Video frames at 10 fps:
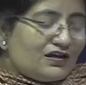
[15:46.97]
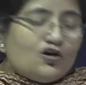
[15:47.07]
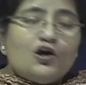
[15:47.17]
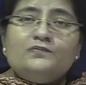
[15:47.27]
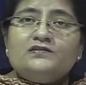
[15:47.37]

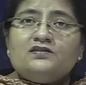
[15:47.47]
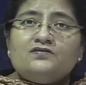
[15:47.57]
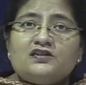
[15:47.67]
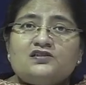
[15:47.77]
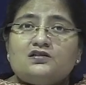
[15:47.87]

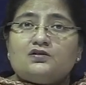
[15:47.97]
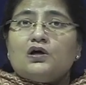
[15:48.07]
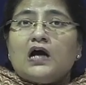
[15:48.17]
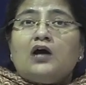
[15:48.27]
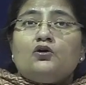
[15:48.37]
Observation,
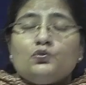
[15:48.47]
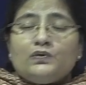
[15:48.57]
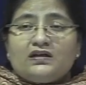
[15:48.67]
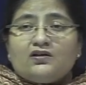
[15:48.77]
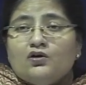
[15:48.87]
how do we
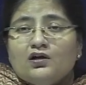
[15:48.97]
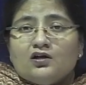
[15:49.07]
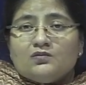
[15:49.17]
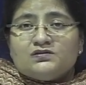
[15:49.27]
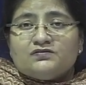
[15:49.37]
record
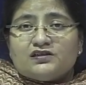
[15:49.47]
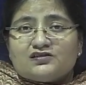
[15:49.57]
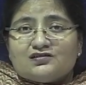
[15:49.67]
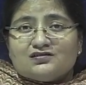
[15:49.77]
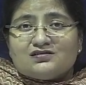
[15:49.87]

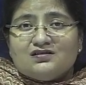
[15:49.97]
observations?